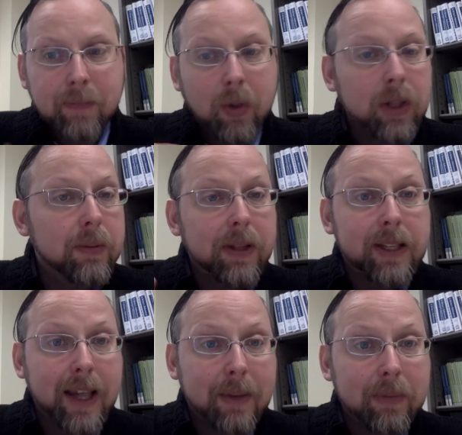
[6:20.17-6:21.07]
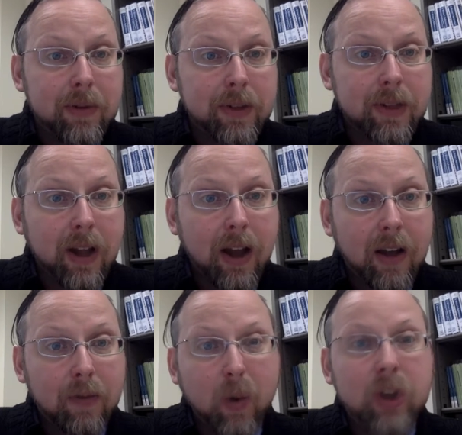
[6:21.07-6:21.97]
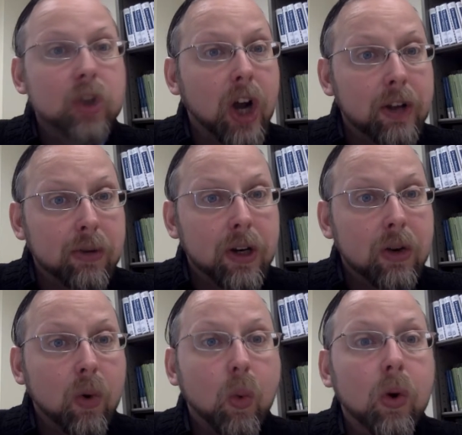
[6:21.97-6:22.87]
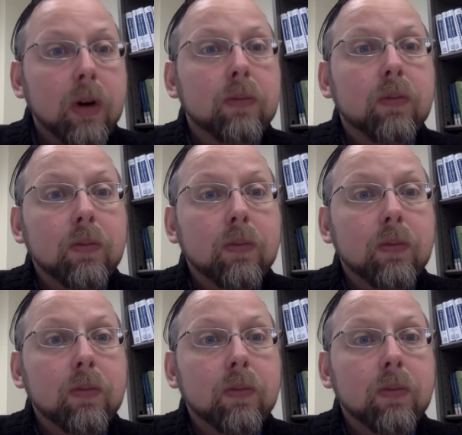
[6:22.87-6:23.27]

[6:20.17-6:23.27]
multiple examples of one genre or